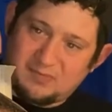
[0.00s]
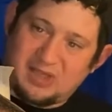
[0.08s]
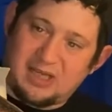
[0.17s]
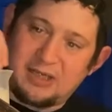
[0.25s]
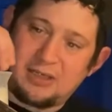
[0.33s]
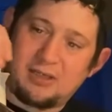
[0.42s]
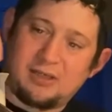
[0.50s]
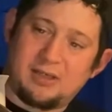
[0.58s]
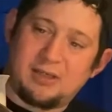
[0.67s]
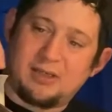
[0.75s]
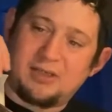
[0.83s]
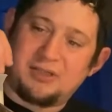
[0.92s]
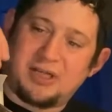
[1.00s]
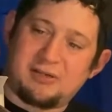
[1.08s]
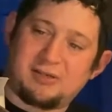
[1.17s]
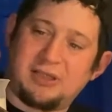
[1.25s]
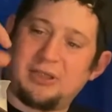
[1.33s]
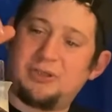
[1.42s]
Okay.
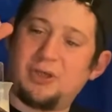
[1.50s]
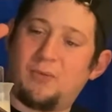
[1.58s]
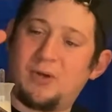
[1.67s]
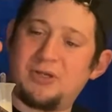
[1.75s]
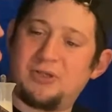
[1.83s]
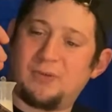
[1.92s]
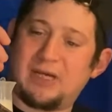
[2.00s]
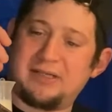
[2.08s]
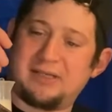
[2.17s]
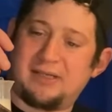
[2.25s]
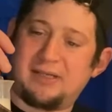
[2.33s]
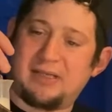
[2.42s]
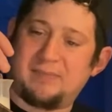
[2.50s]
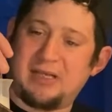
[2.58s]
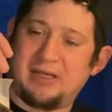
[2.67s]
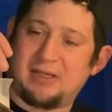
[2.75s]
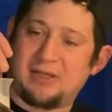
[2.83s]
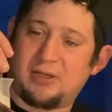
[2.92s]
Generally, you don't want to do what I did and
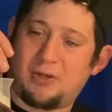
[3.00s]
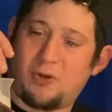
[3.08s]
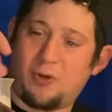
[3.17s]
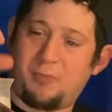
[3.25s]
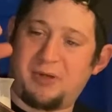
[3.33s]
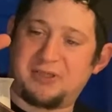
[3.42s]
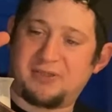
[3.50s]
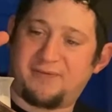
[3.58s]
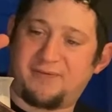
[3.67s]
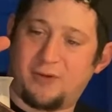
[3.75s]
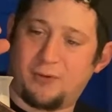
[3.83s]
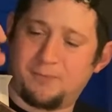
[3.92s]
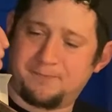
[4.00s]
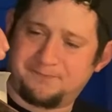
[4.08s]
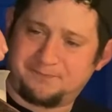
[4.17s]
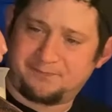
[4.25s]
make a whole bunch of foam.